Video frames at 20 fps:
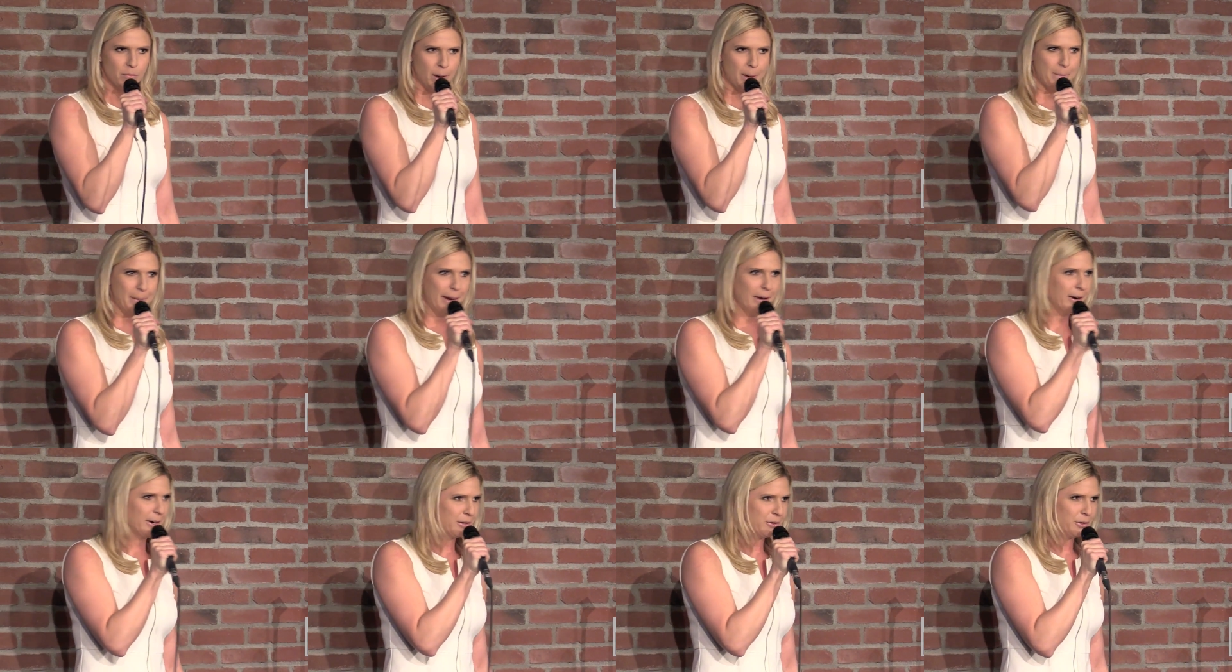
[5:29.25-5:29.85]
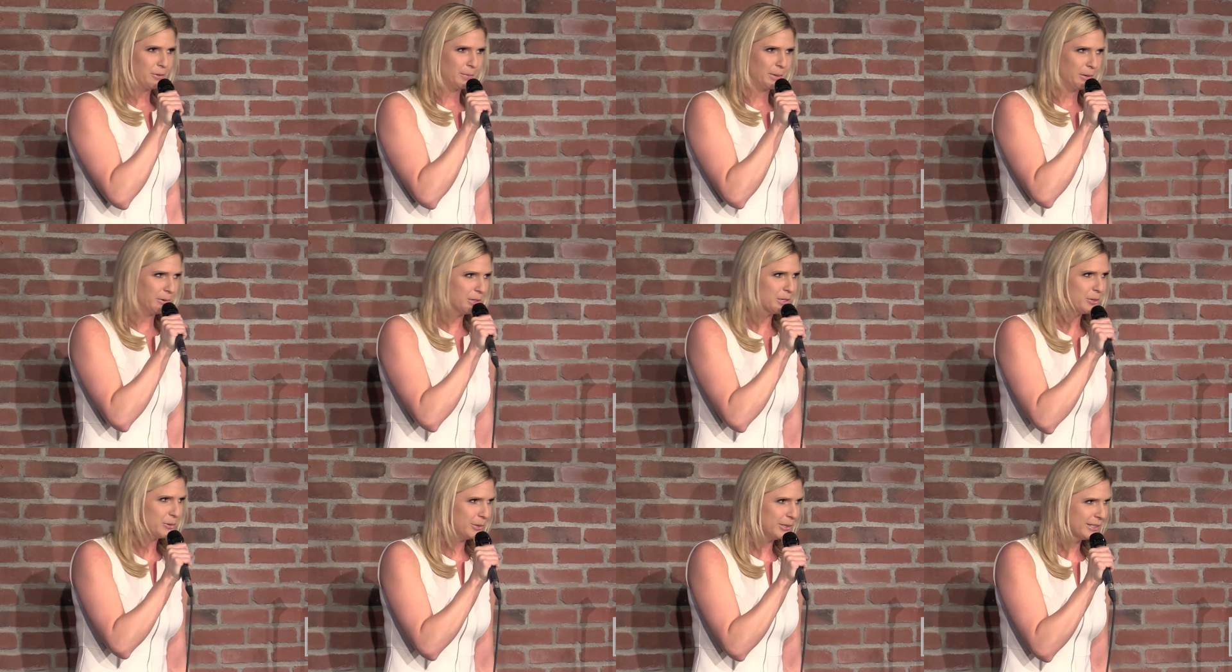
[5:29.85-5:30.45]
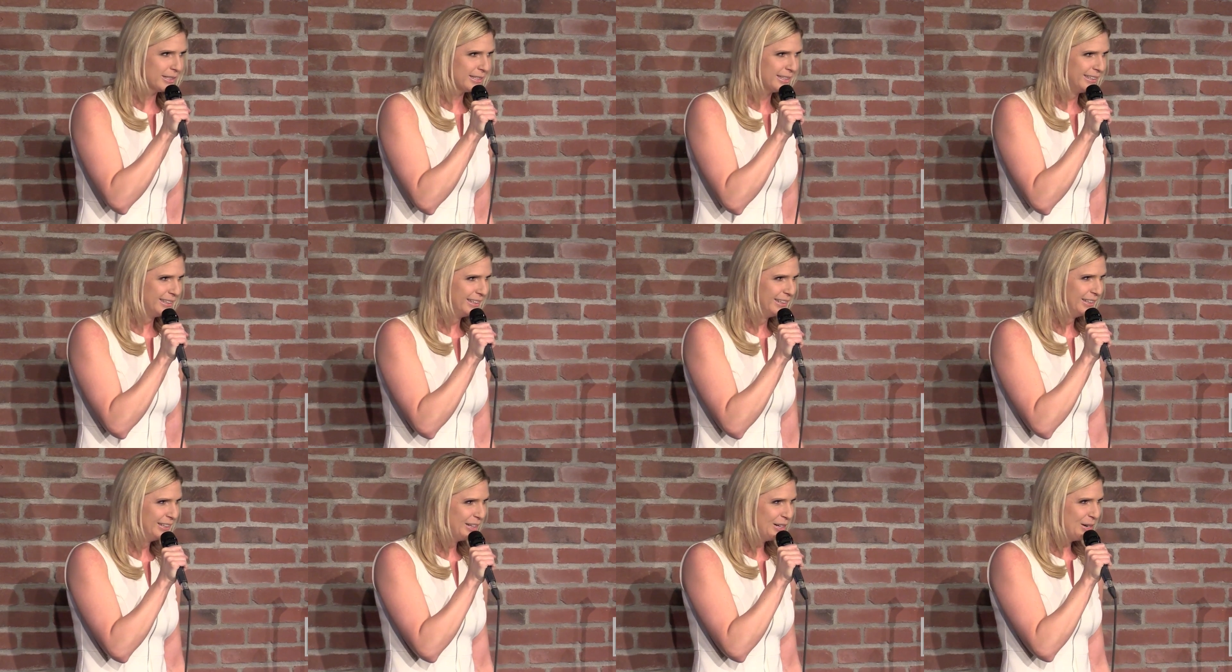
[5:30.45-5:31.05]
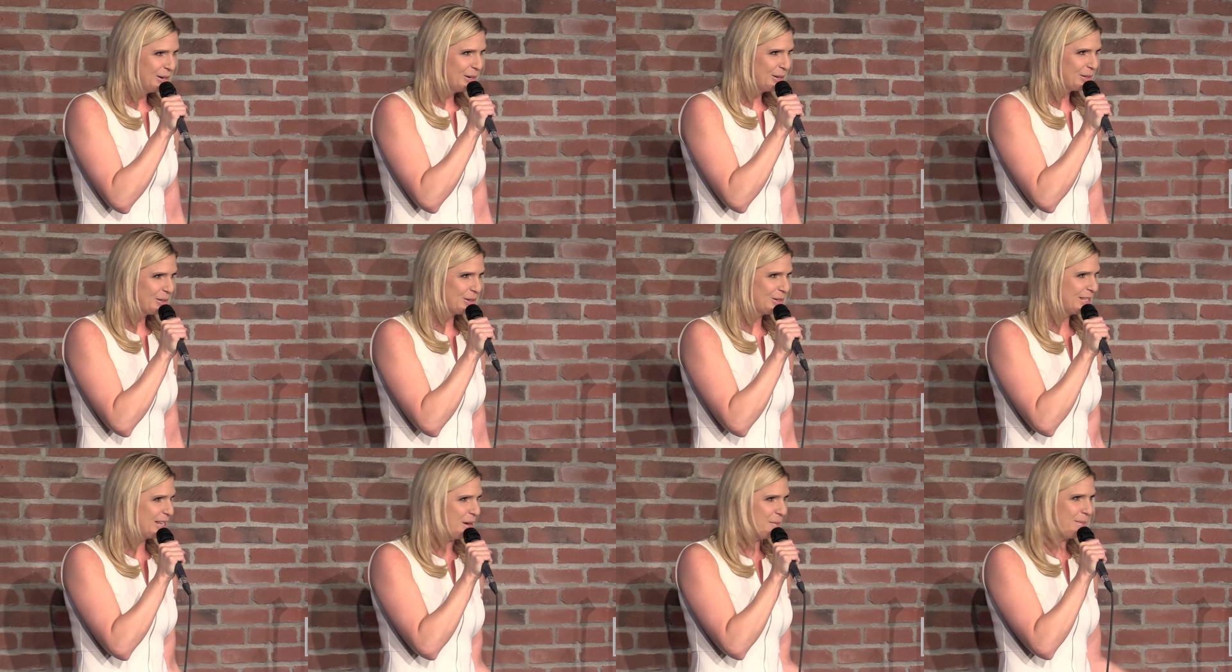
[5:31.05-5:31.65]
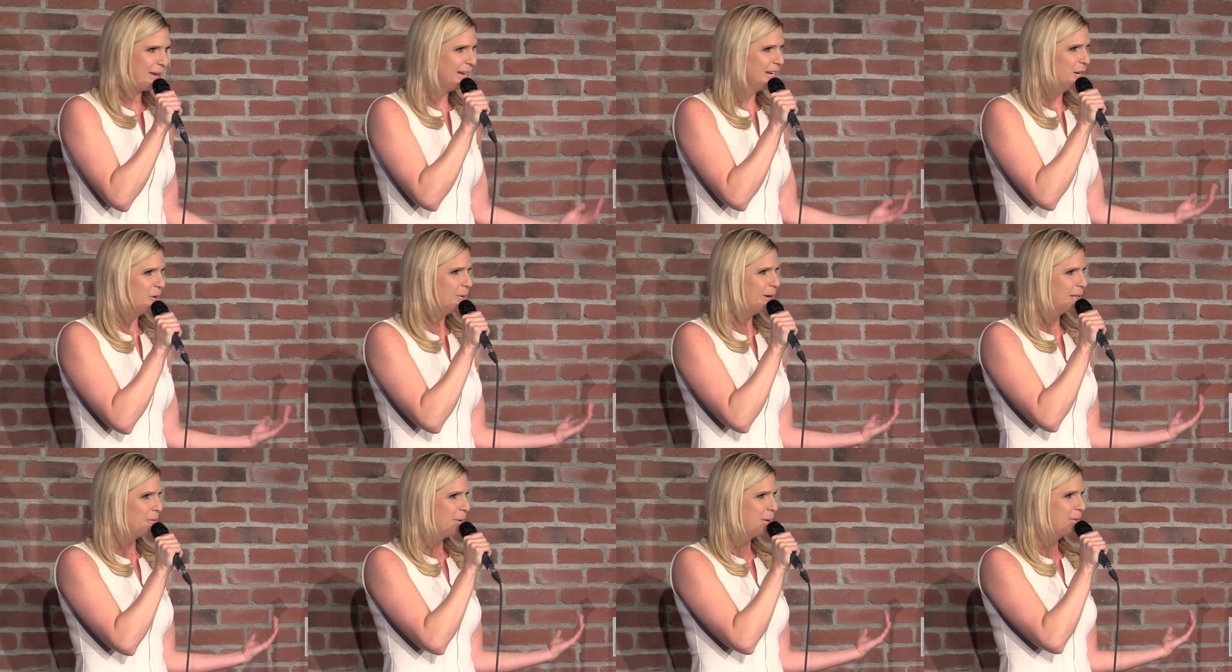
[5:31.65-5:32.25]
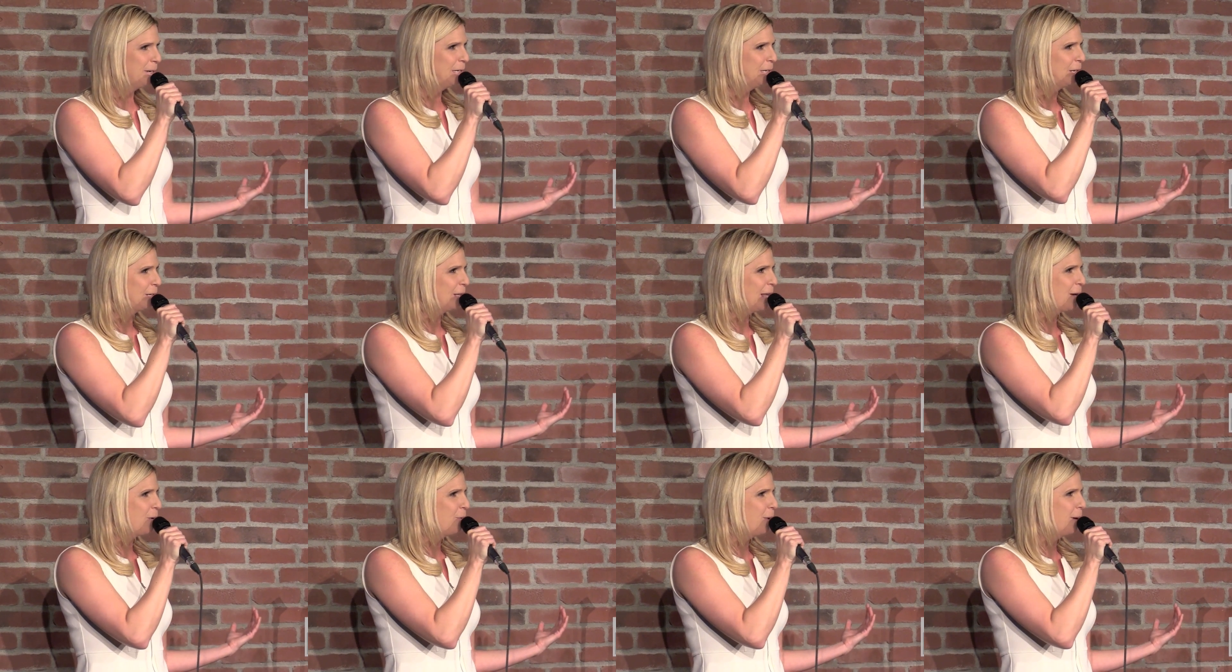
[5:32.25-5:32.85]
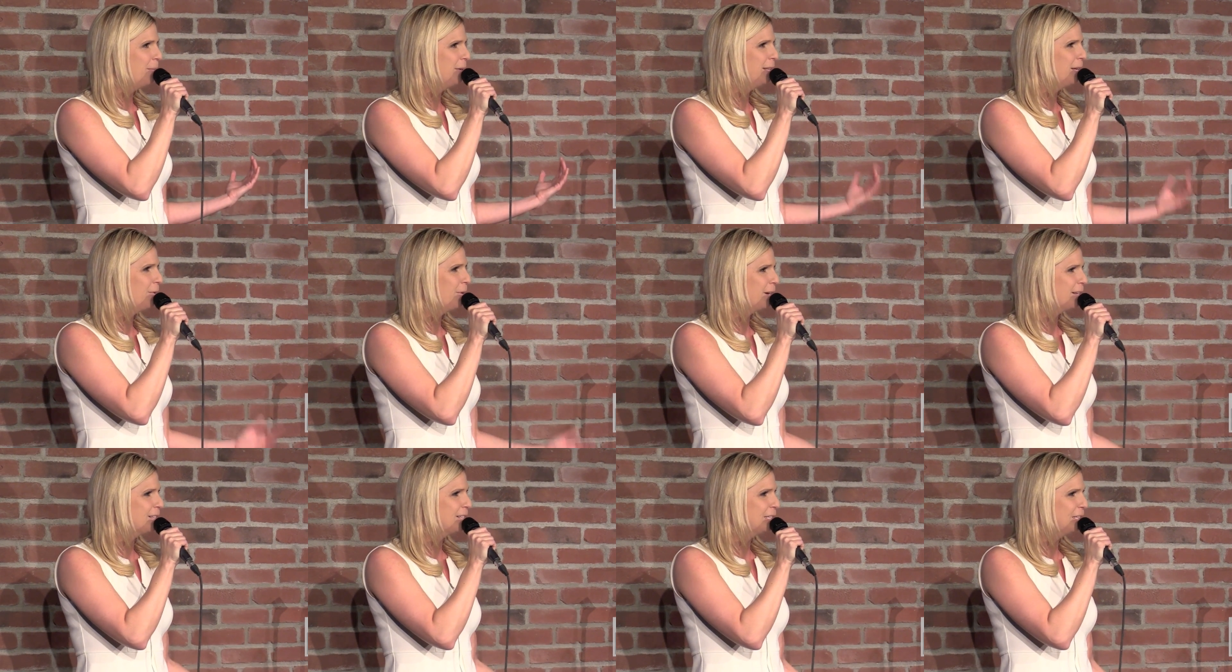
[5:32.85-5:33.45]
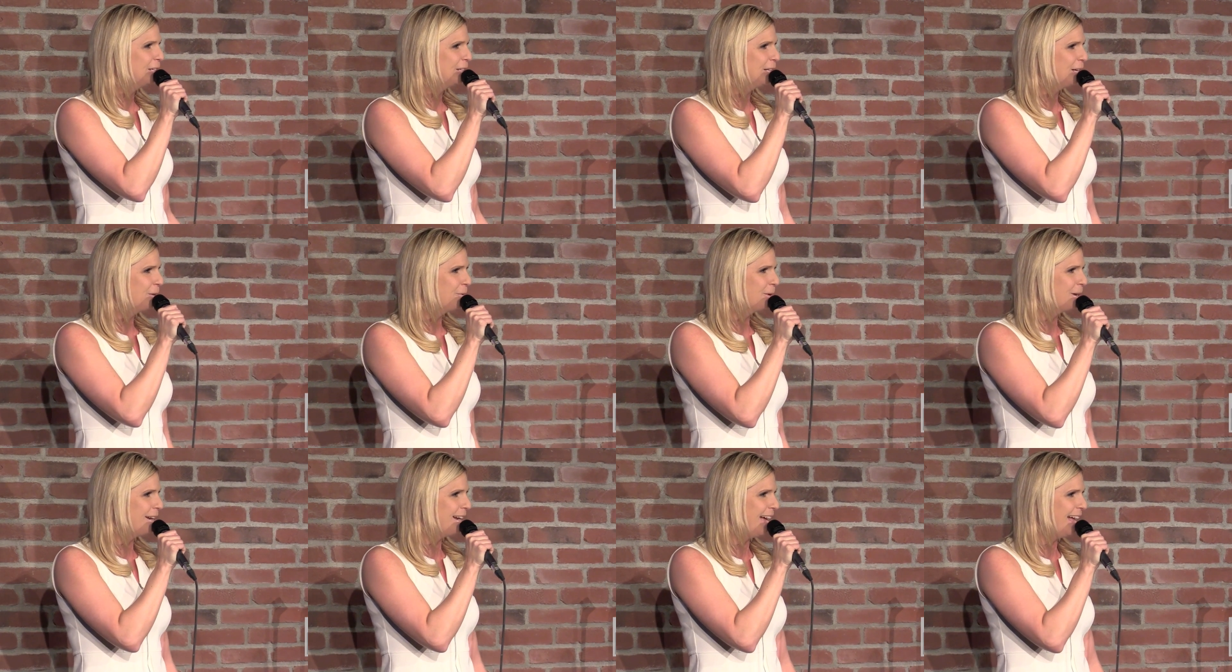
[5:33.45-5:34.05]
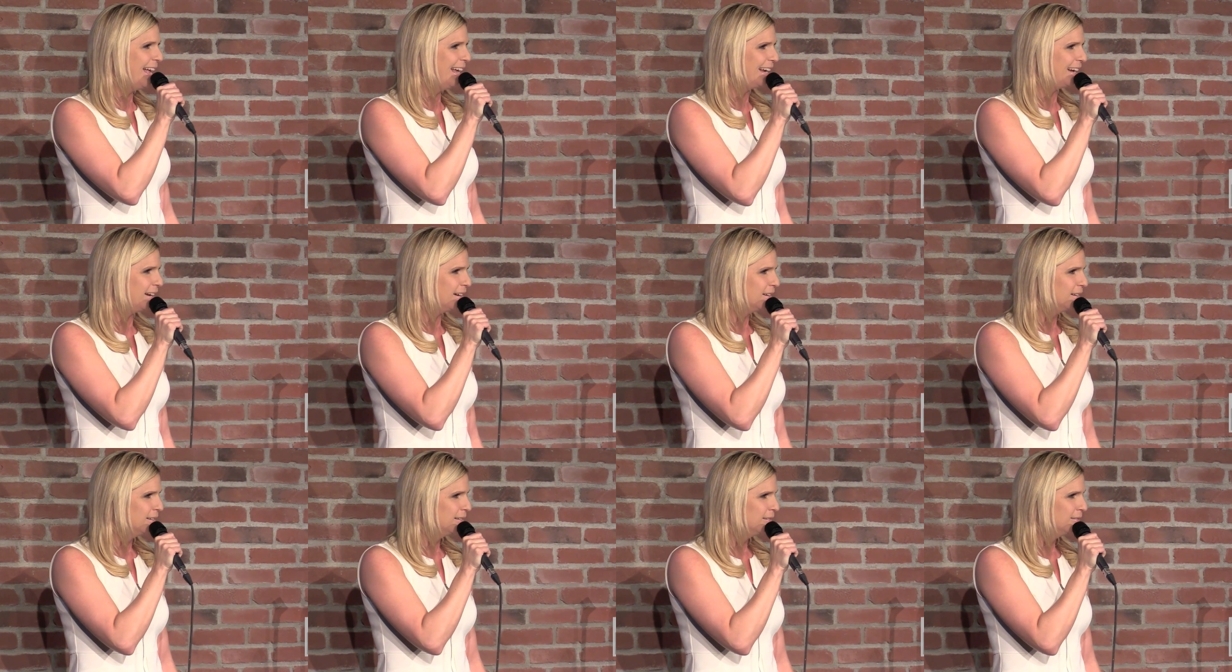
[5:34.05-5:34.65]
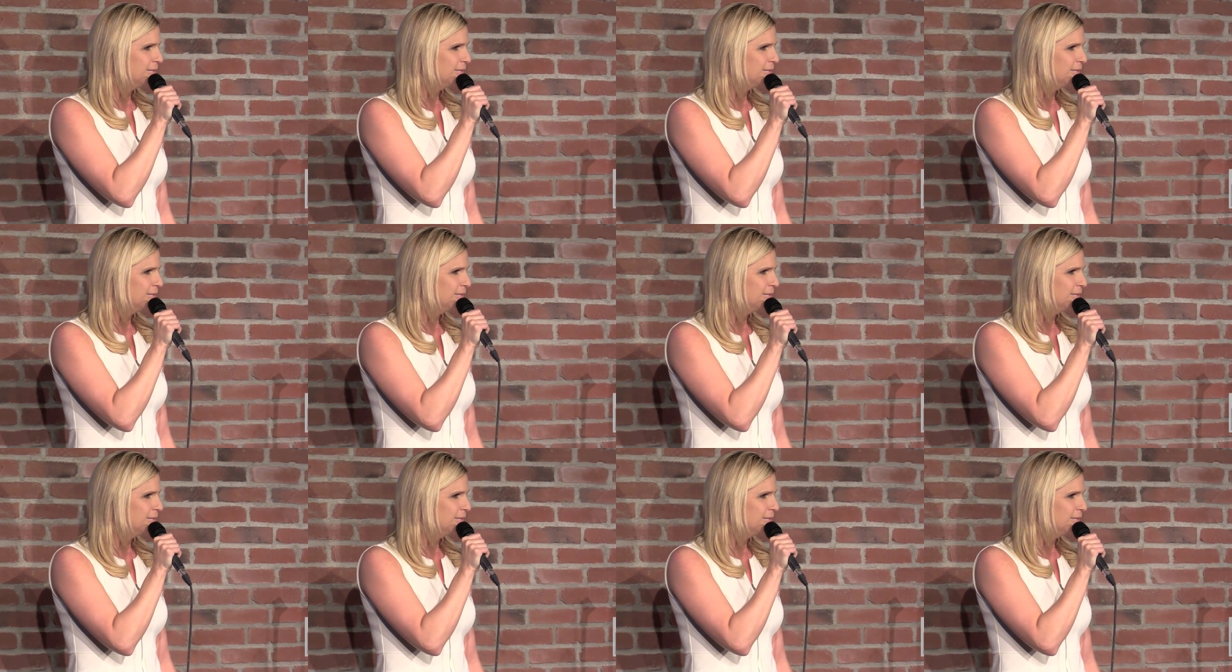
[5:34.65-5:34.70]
Barbaric grooming rituals. Turns out men don't want women to look like women, they want us to look like we're 9.